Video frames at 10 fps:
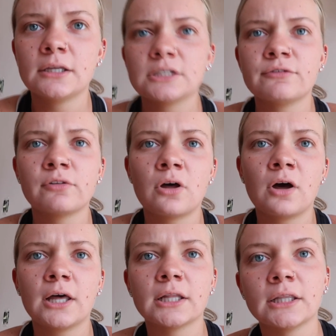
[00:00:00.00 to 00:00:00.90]
to
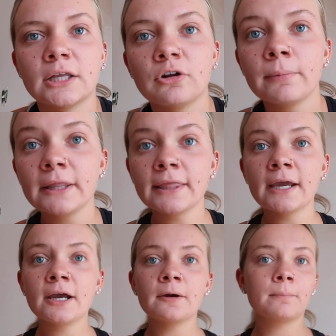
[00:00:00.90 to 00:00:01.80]
vlog a little bit
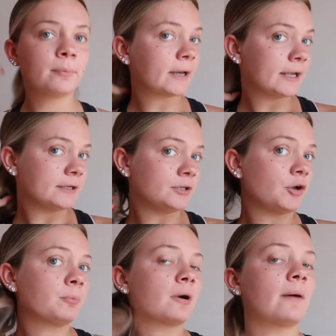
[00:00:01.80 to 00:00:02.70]
there, but
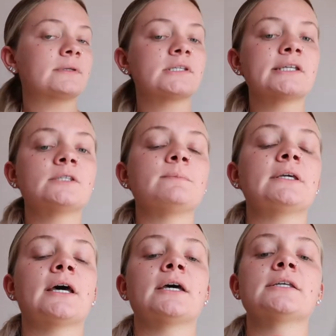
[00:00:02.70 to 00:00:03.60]
no promises,
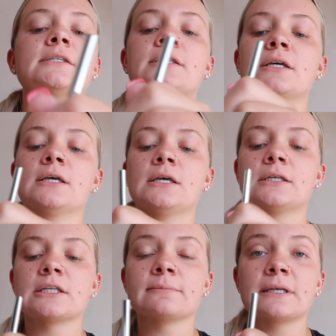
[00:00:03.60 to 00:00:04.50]
because
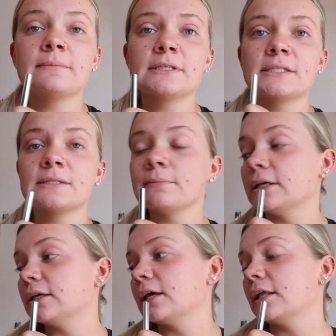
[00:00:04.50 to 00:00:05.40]
sometimes it's
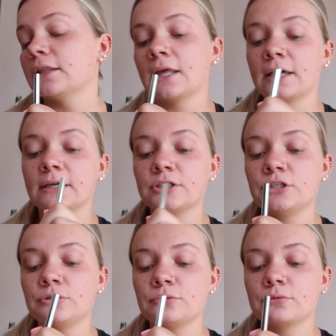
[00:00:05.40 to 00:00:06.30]
me and like
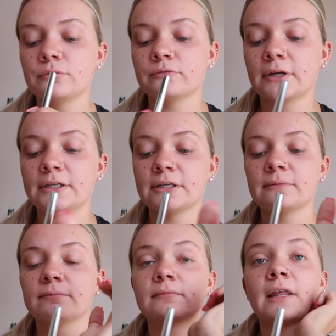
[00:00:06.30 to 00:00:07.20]
two
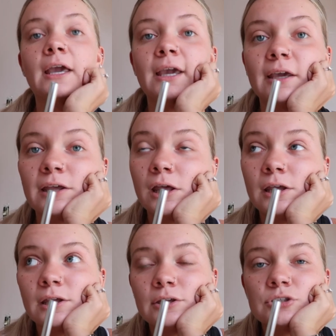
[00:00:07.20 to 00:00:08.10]
random like
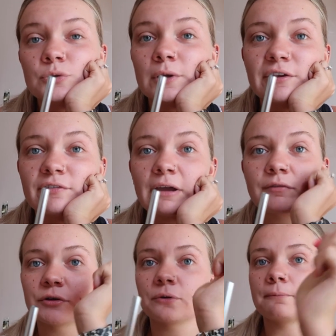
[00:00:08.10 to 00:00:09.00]
twenty-five
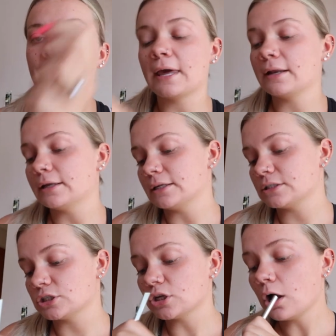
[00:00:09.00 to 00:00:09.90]
year old men, and
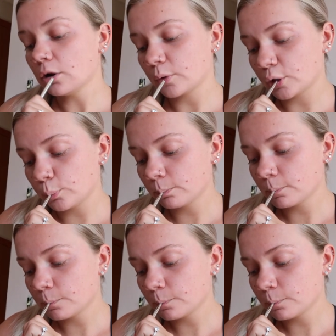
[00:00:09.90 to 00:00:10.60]
it's just awkward.